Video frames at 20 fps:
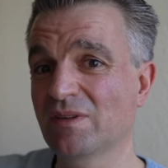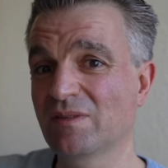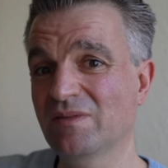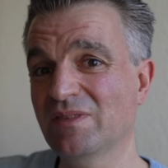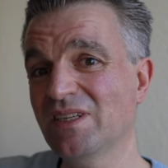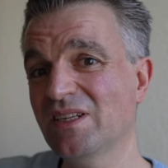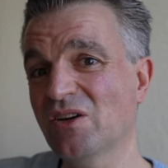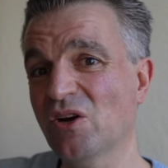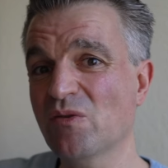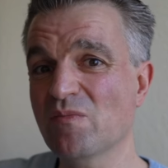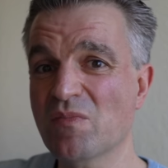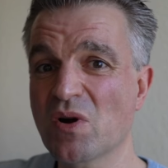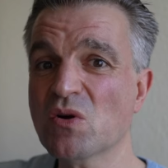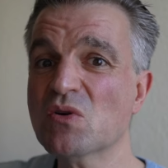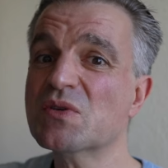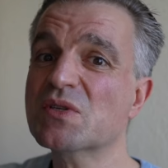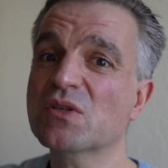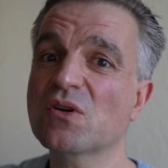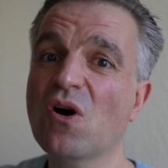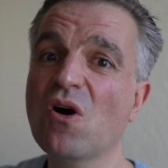you know,
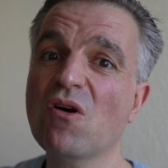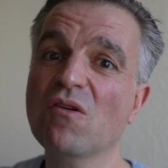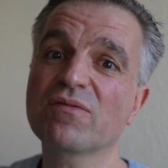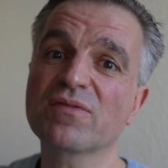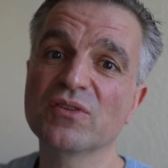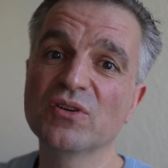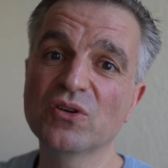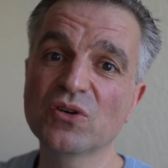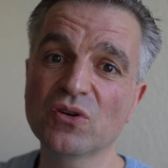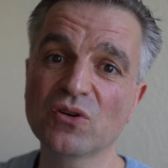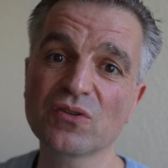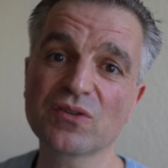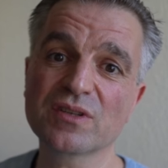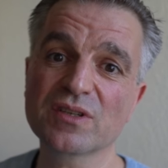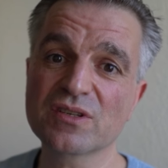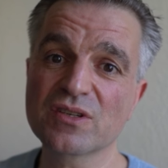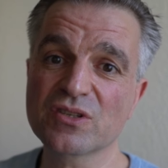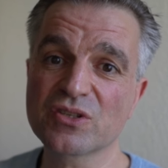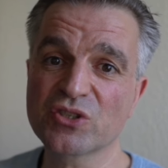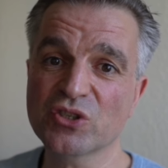most of
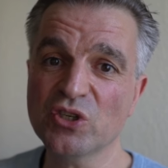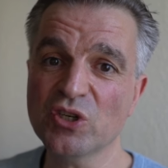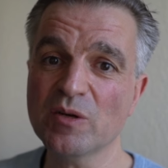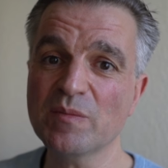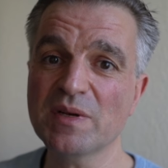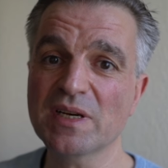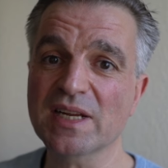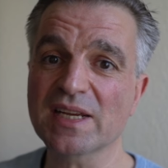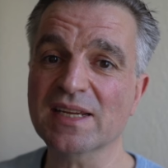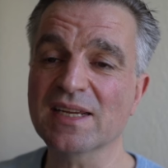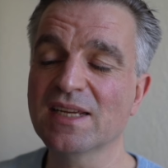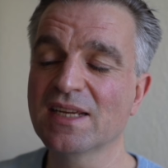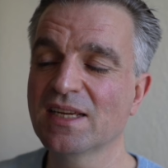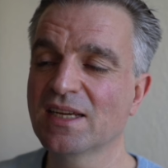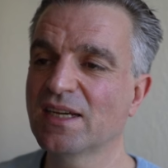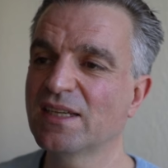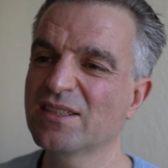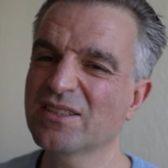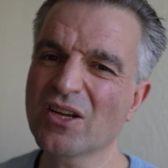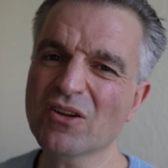northern Germany.
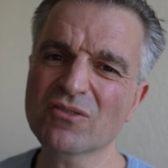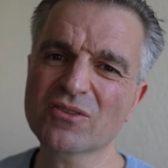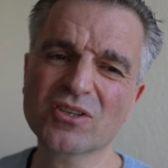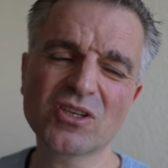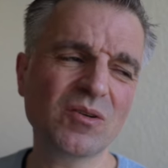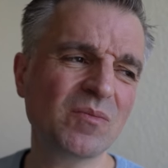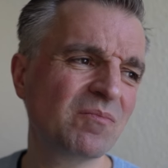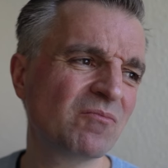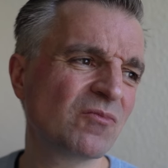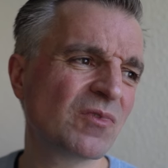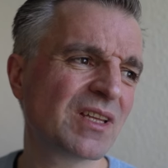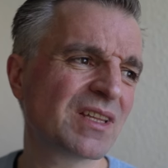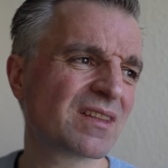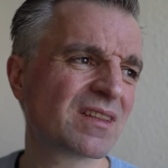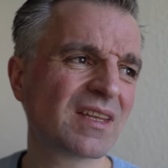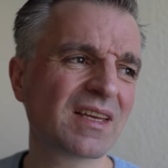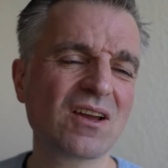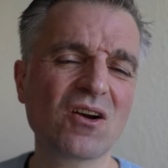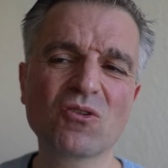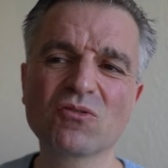And don't come with
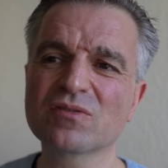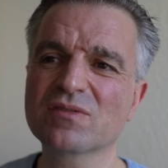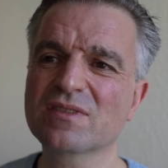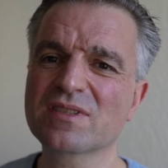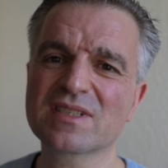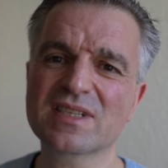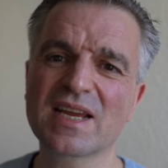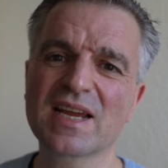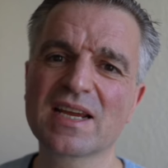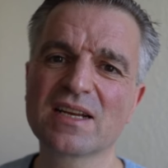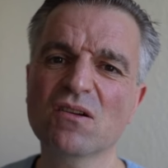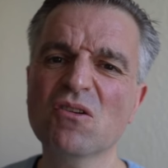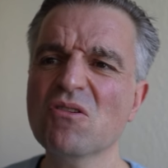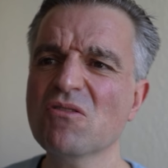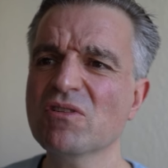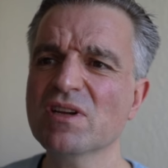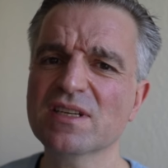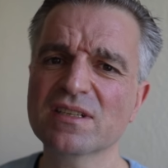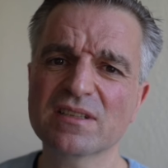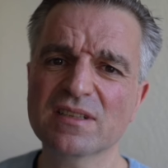the old saying,
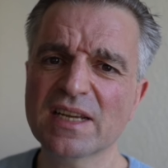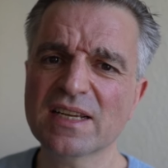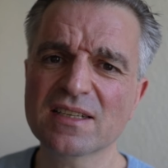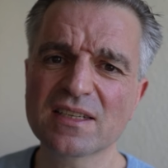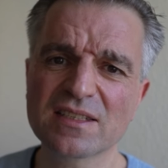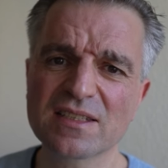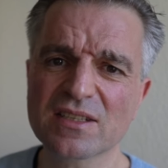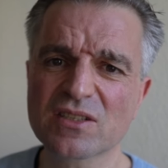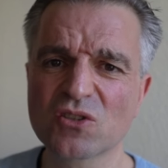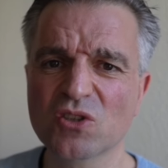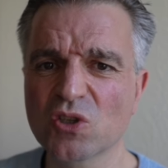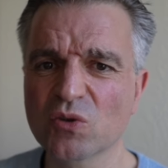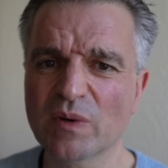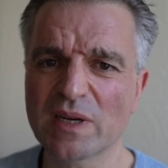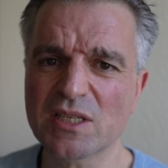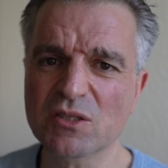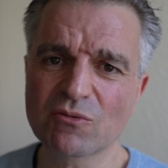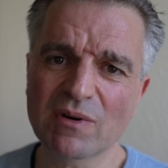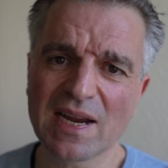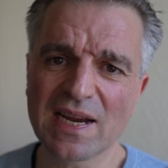oh, in England it's
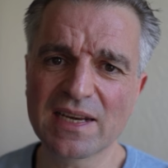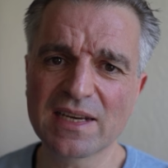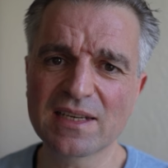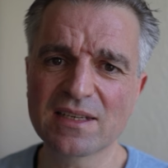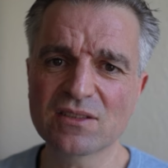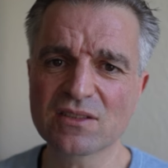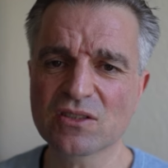always raining in